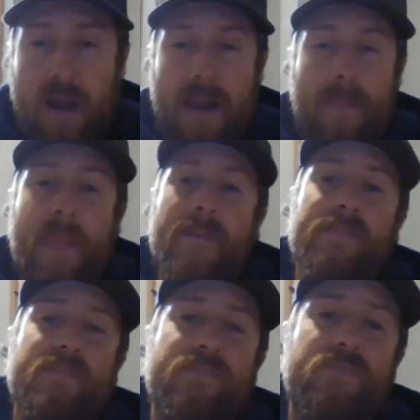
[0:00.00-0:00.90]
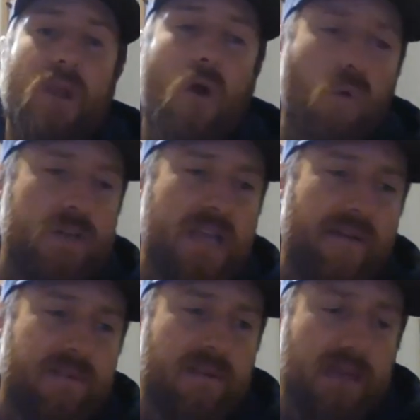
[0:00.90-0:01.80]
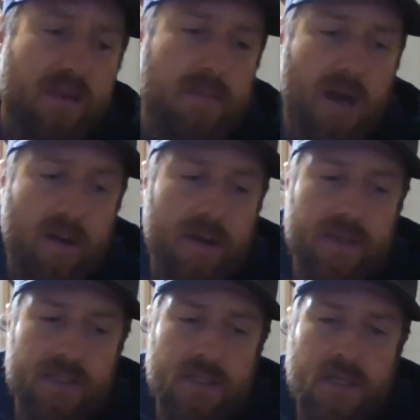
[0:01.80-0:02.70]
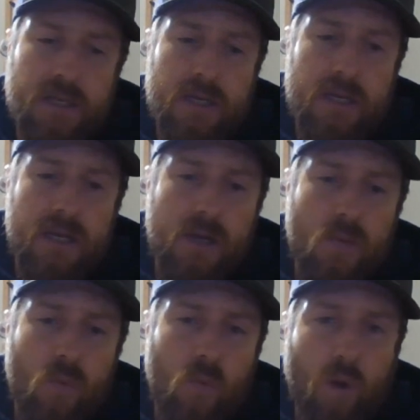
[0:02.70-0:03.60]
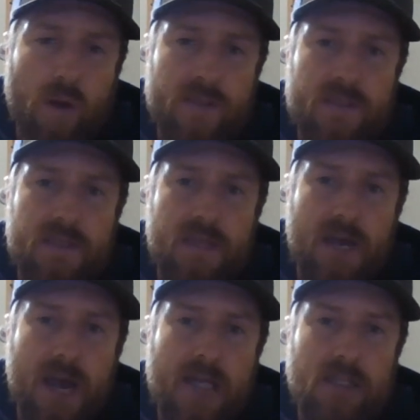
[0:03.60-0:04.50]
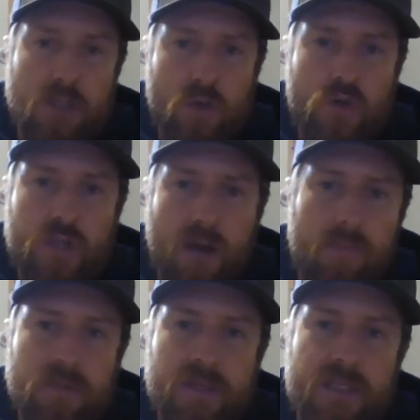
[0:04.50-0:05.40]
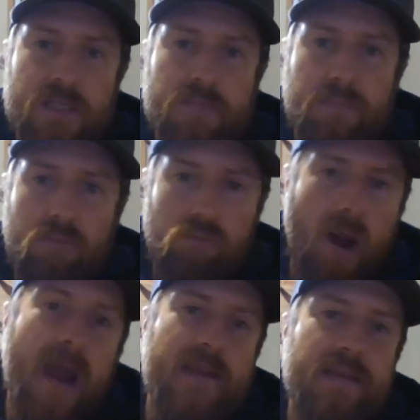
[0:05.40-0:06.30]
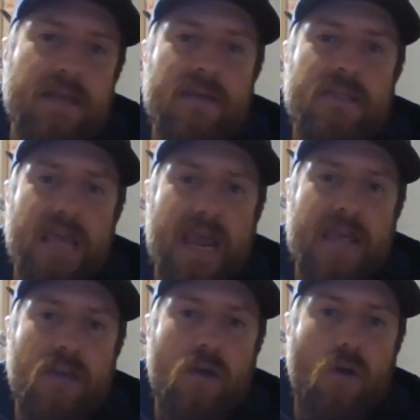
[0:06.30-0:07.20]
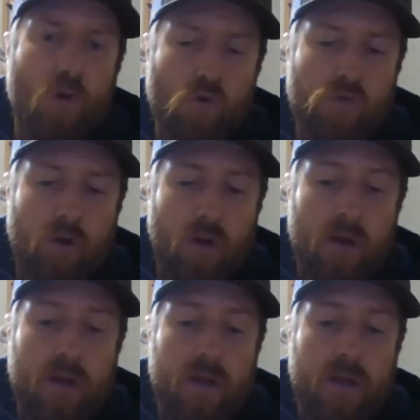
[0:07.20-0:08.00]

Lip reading: I always have to think about, is once I lose humbleness, pride can take over.